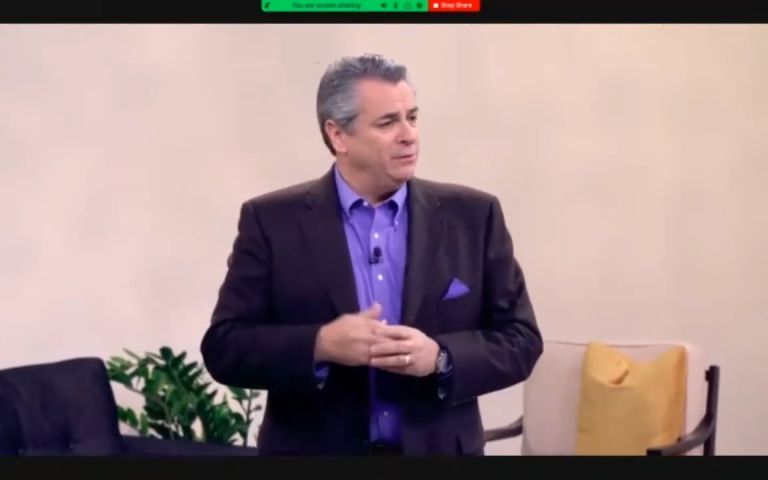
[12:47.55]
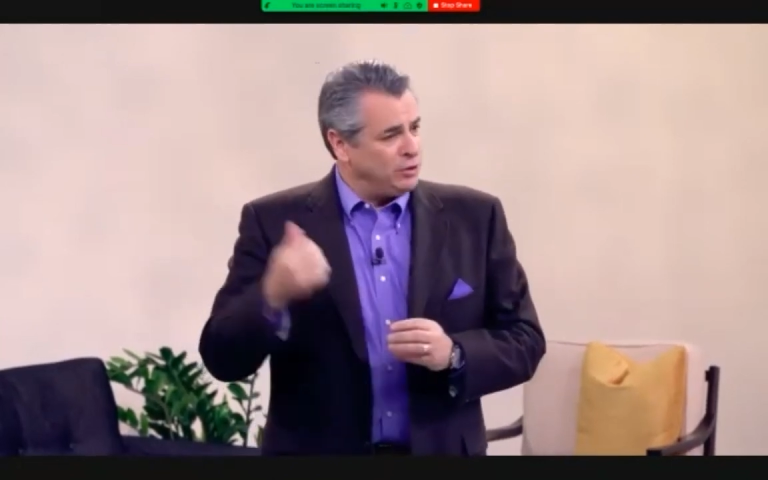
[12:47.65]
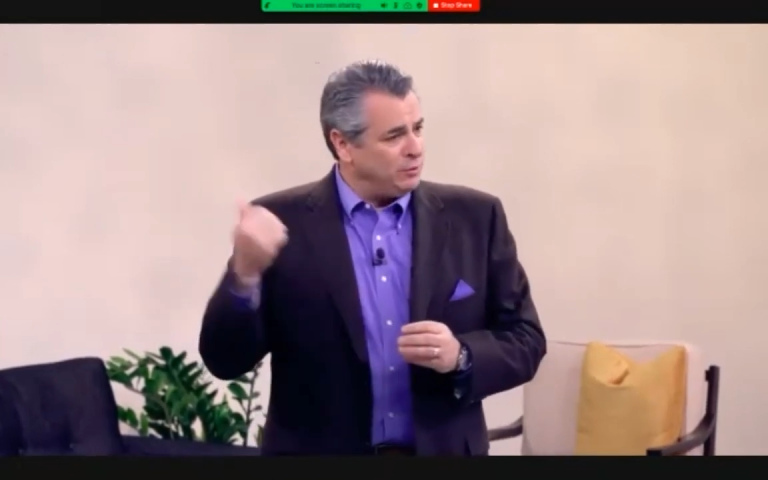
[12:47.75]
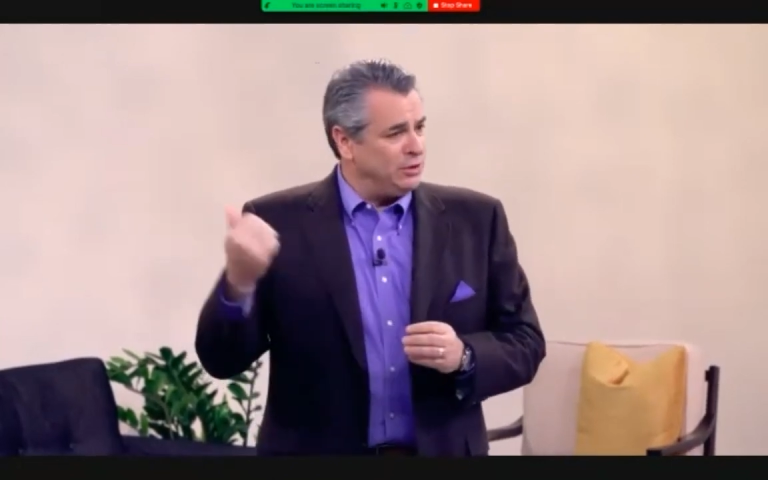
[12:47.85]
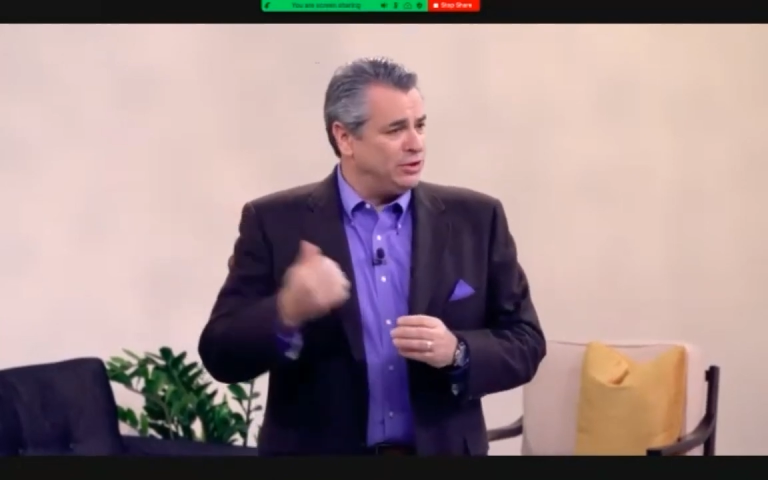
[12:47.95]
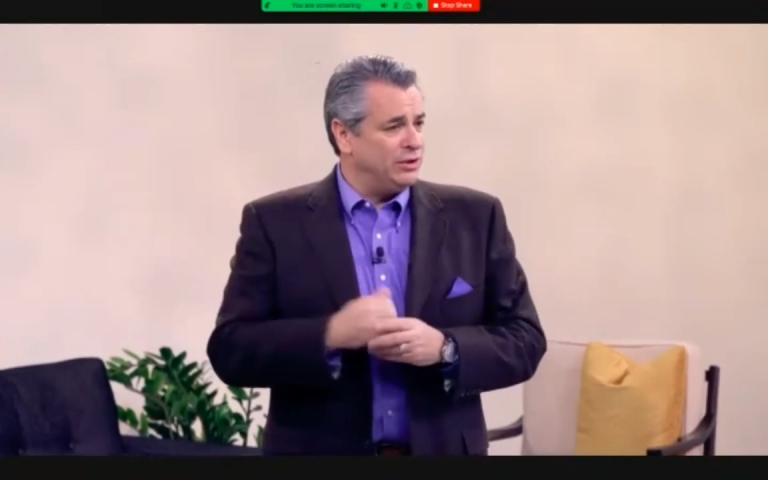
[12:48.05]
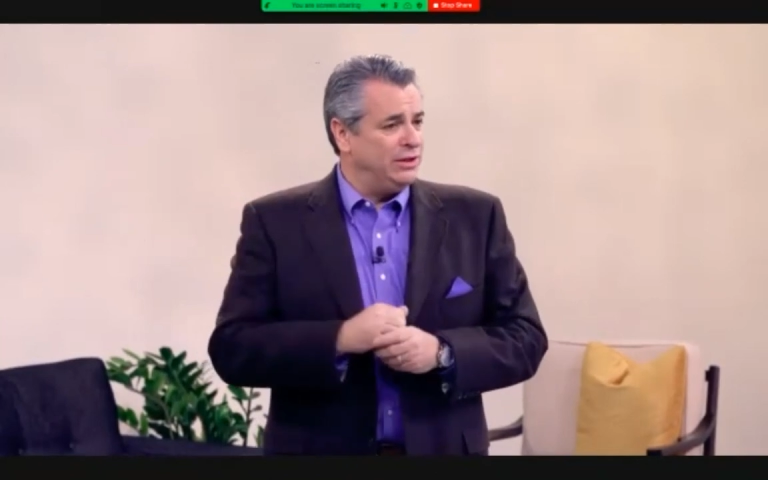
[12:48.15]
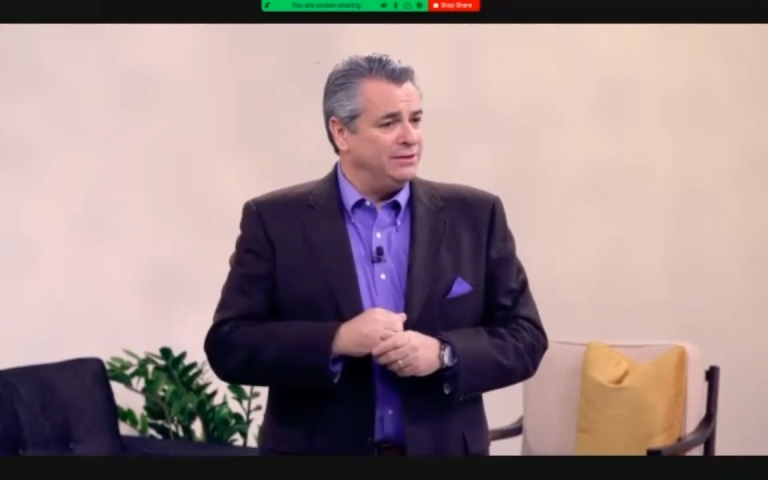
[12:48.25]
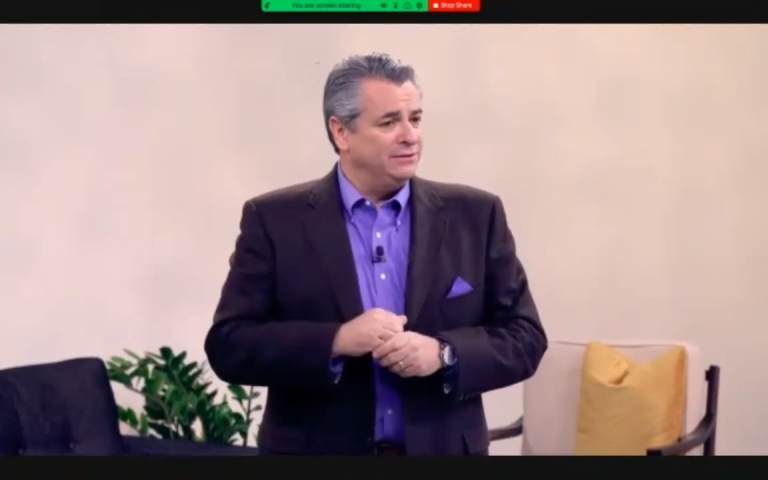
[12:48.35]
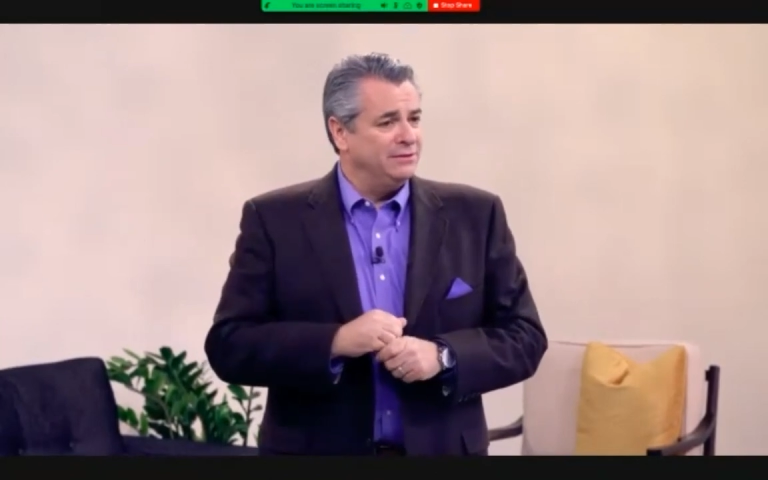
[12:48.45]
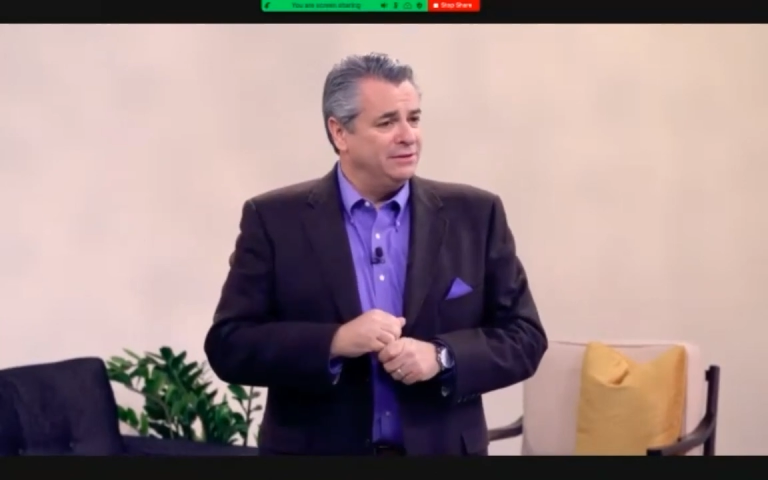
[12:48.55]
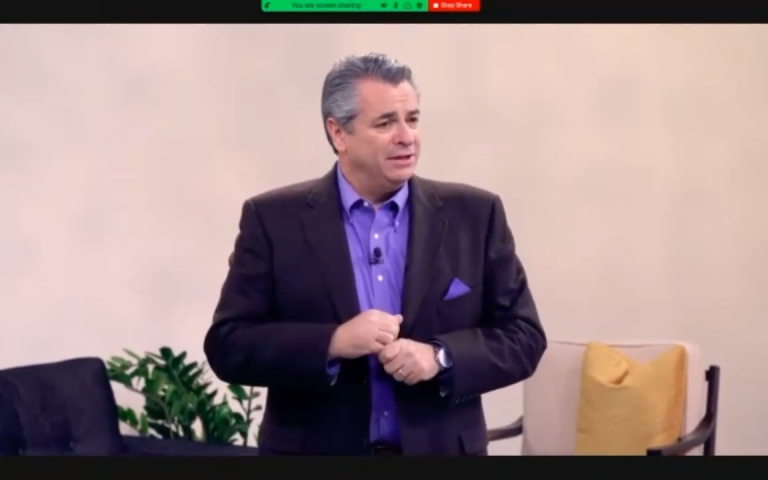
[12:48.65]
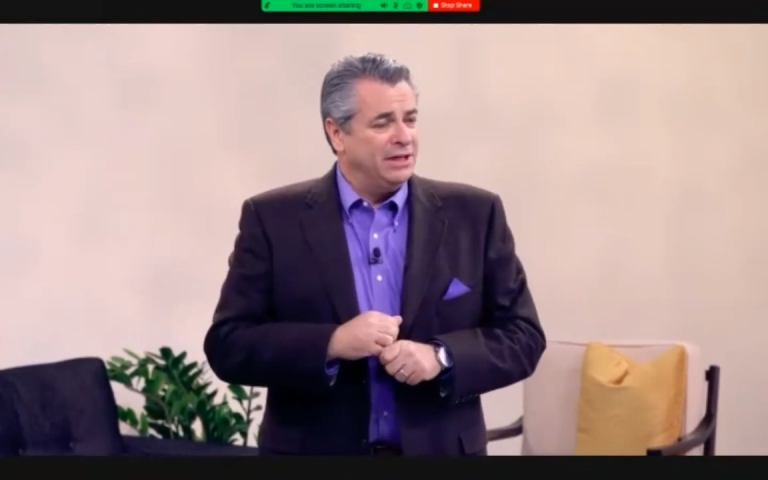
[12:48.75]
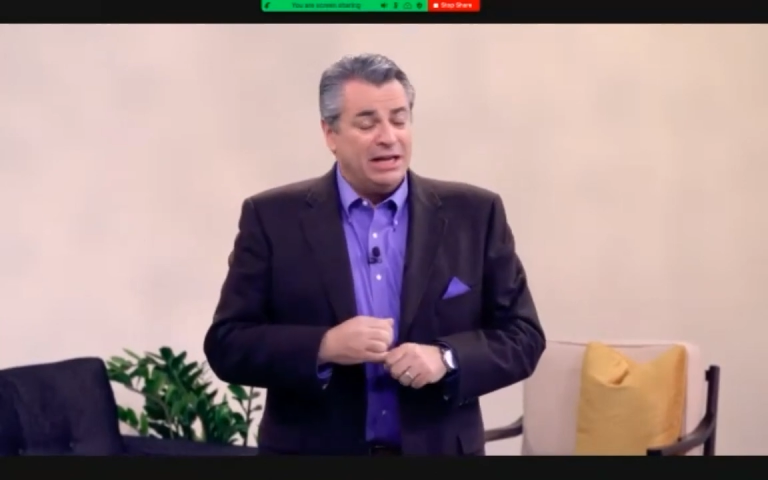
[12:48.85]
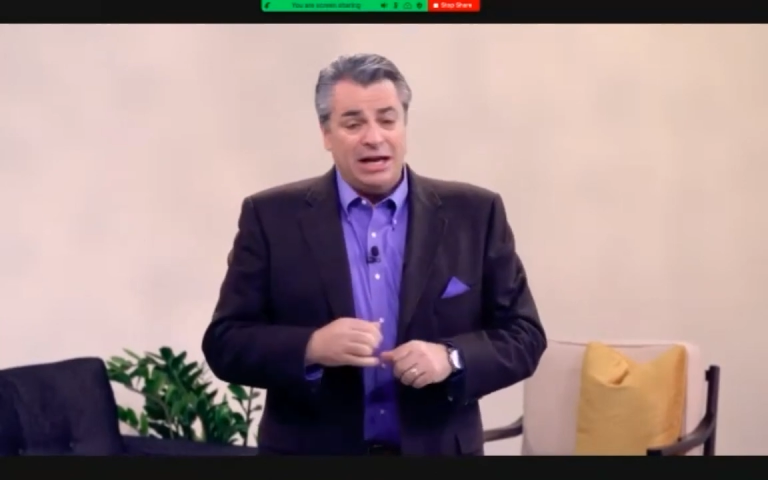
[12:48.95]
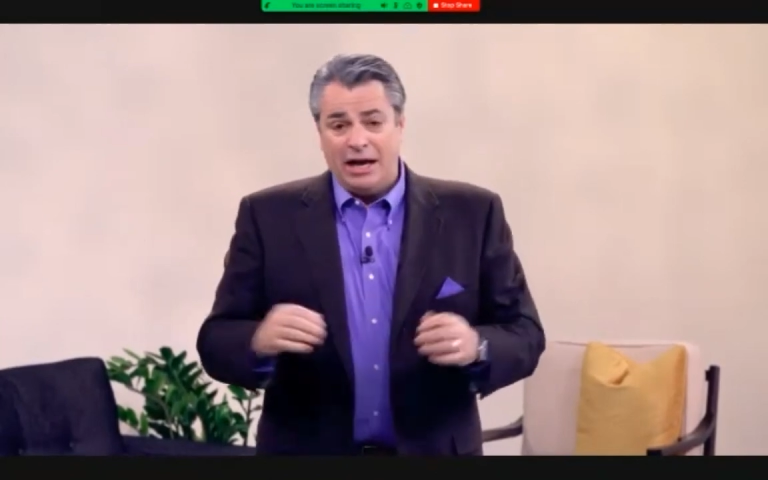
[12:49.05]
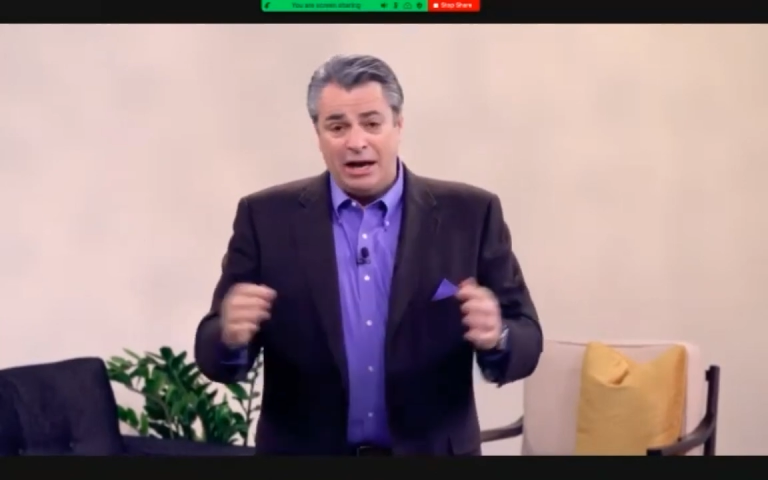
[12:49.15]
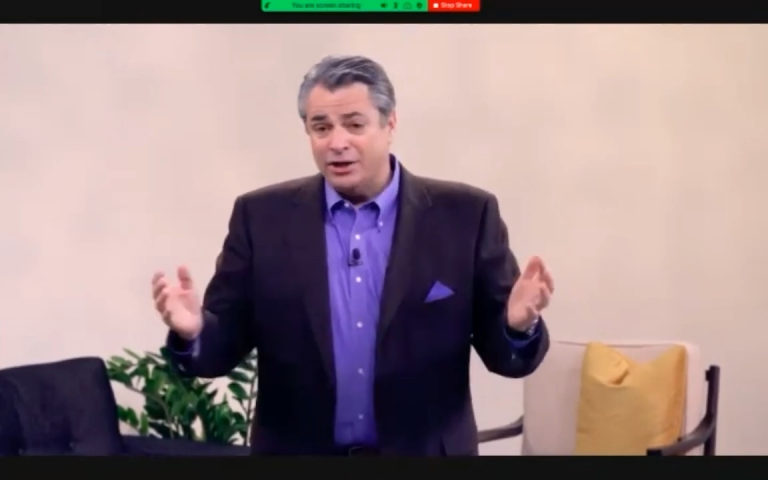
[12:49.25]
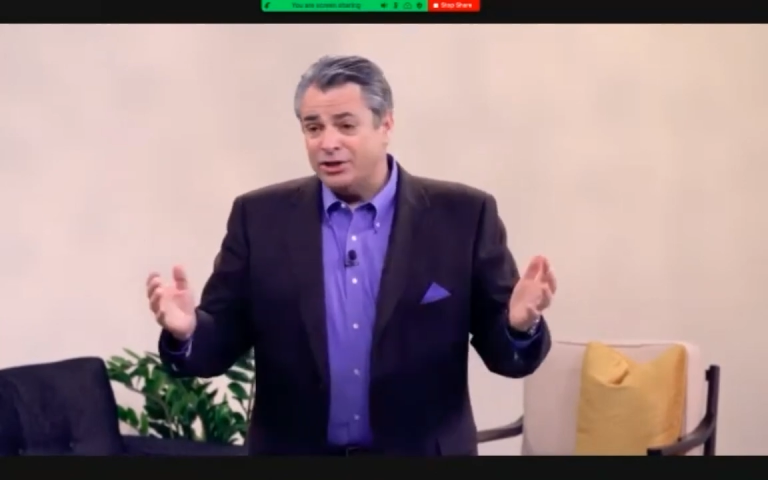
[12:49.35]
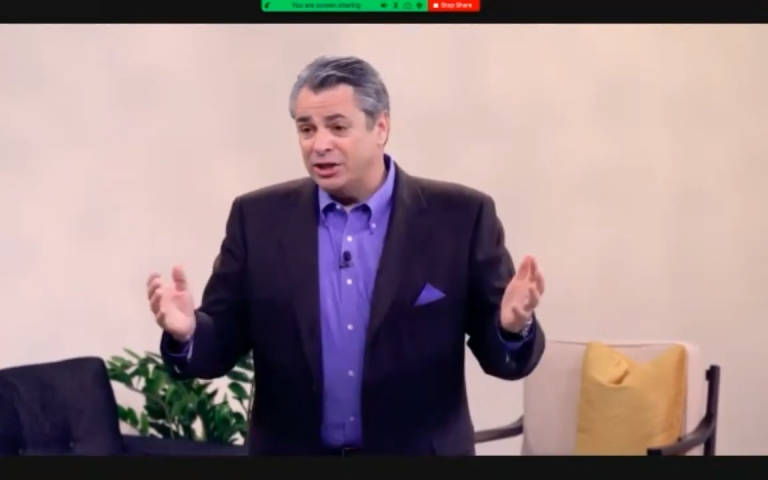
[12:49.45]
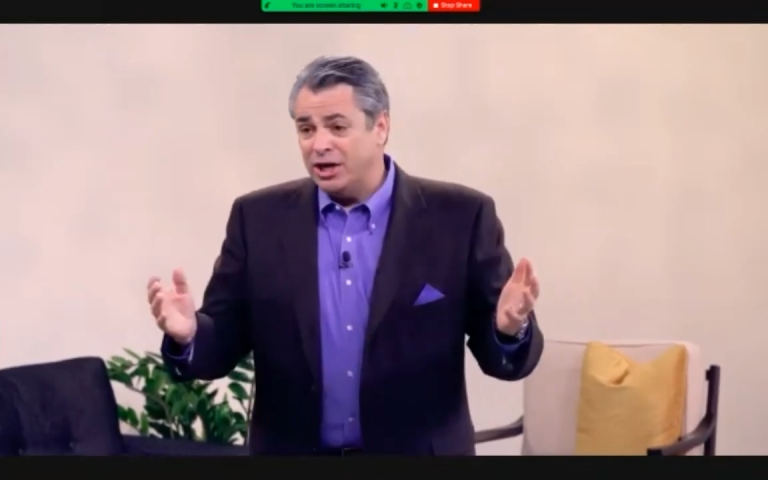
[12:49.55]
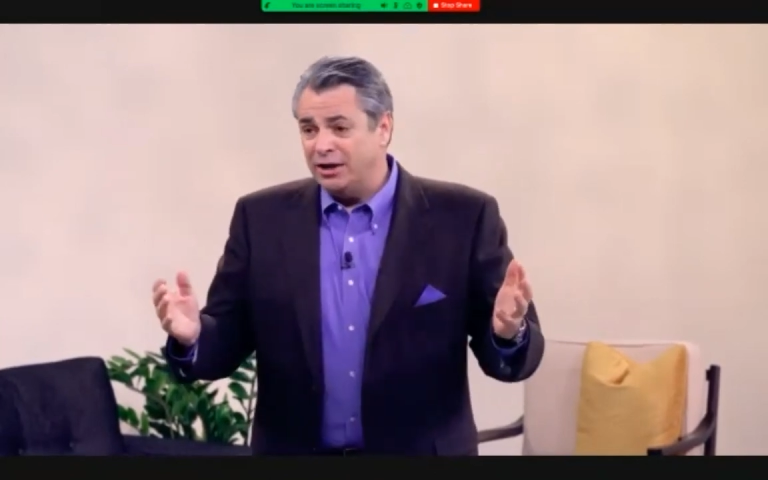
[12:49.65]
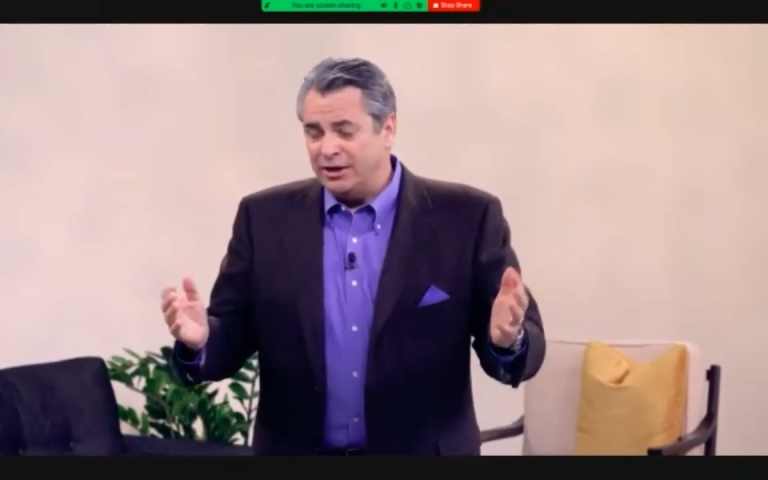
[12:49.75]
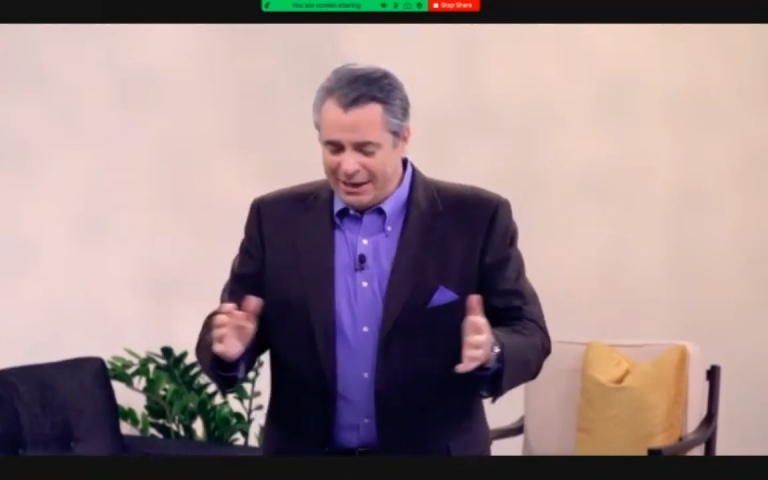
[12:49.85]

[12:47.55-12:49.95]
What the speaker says: It was up the street. Honest to God,